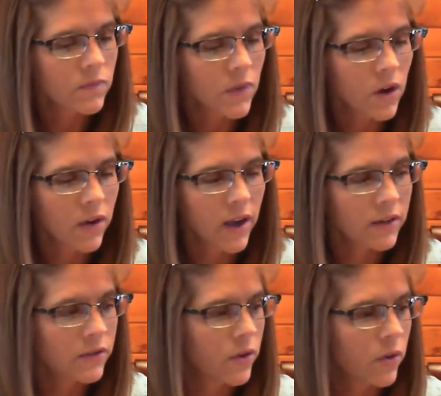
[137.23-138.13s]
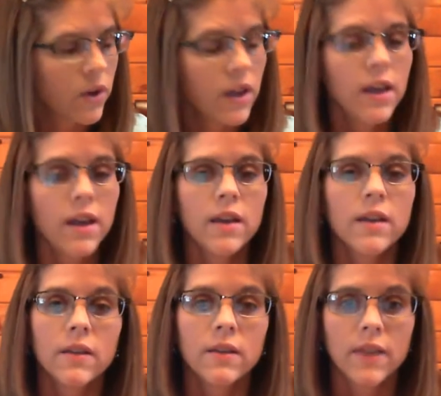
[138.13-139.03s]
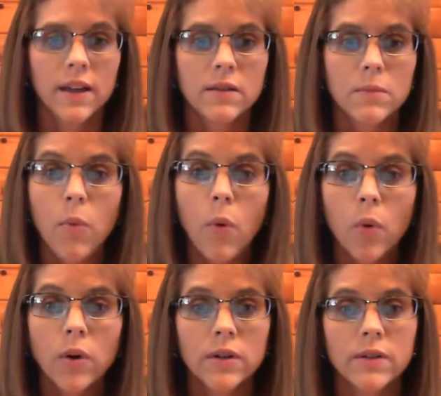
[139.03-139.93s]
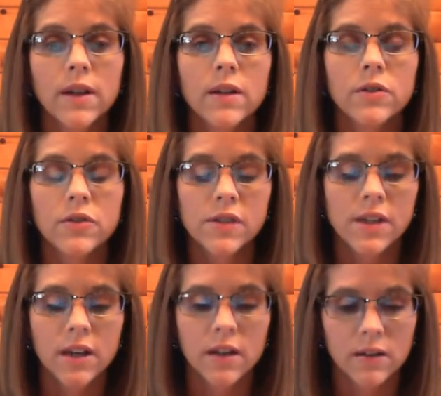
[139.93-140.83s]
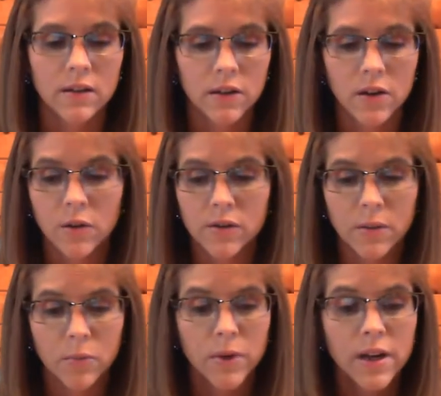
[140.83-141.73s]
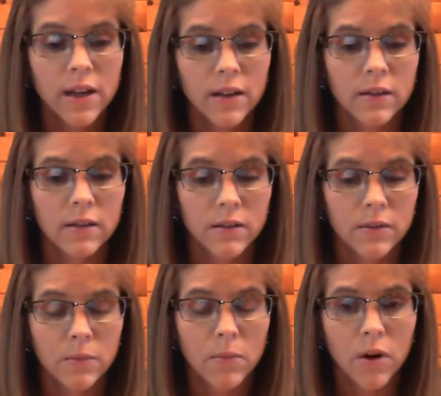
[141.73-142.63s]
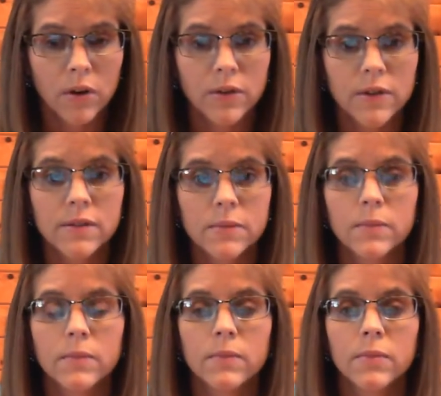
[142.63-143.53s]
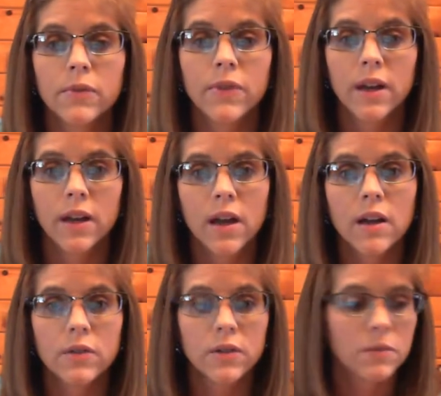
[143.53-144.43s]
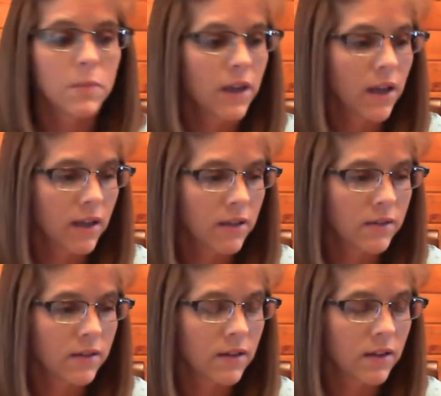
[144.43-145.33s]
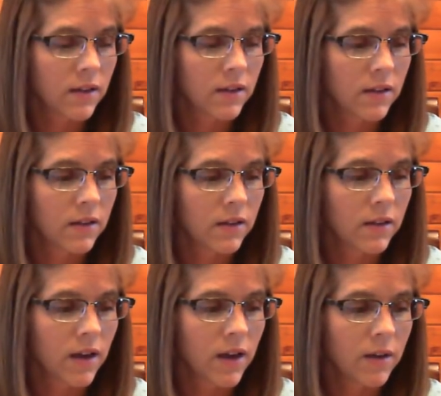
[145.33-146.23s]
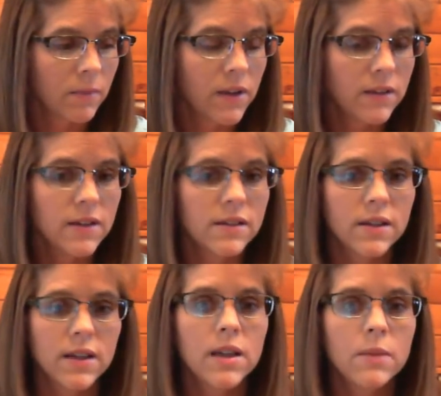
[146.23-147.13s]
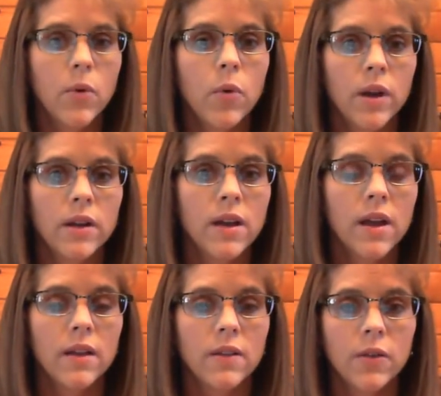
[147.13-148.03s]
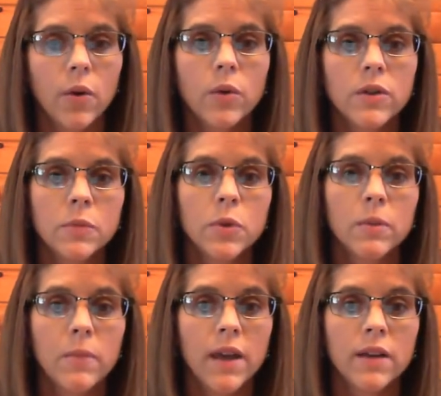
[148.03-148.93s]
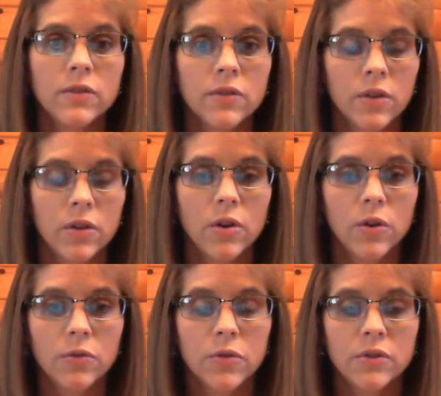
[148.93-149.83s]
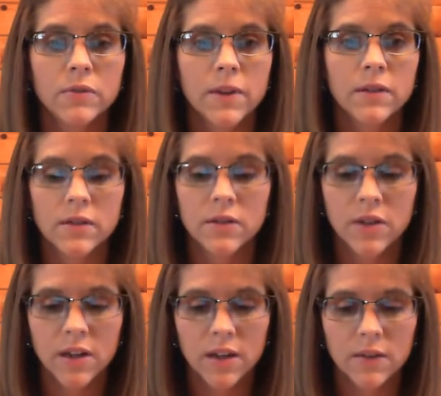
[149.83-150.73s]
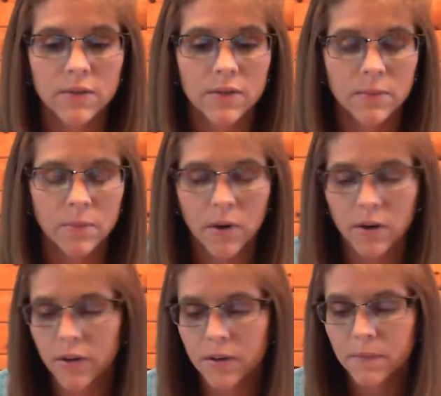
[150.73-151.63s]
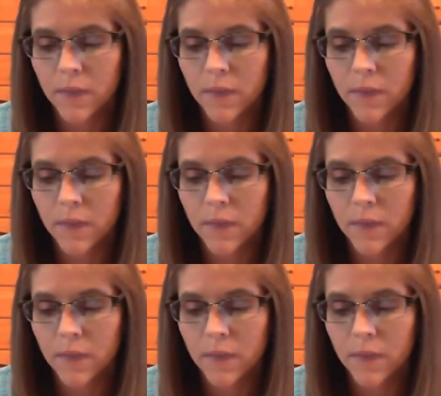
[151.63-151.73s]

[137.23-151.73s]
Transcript: Okay, so that's important to understand, you know, as I'm reading Margaret's prophetic utterance, because it's a key point that the Holy Spirit makes, you know, through this message he gives Margaret.